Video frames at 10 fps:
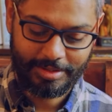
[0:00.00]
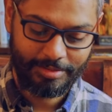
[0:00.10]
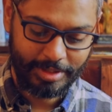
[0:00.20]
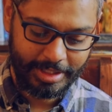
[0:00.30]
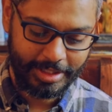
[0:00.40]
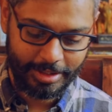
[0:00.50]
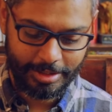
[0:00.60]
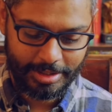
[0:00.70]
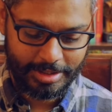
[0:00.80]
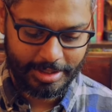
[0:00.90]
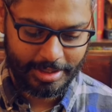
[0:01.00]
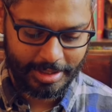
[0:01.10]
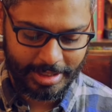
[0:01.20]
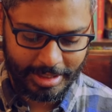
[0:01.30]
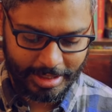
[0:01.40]
really good
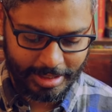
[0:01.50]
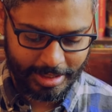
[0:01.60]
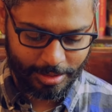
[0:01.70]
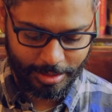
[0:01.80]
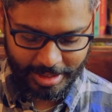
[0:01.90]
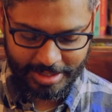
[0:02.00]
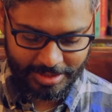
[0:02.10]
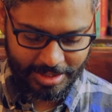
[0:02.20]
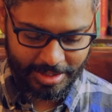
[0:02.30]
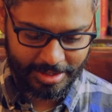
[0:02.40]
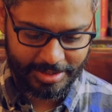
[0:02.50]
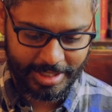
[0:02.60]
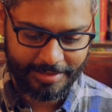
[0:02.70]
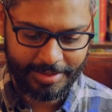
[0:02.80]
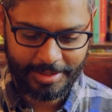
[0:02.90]
organization
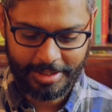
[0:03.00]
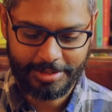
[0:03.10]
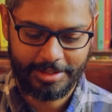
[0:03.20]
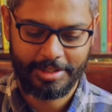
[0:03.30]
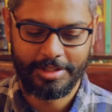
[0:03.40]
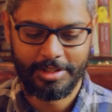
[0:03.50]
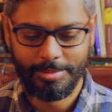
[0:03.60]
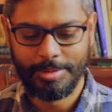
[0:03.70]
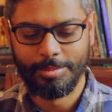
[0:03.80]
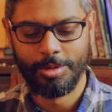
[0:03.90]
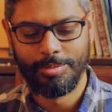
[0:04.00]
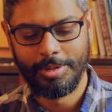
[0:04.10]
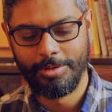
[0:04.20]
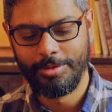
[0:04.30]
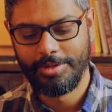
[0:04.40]
inside of it. I'll talk a little bit more
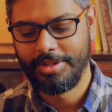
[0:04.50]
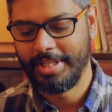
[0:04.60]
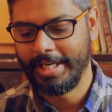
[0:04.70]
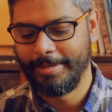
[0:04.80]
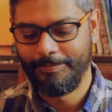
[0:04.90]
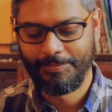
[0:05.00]
about that.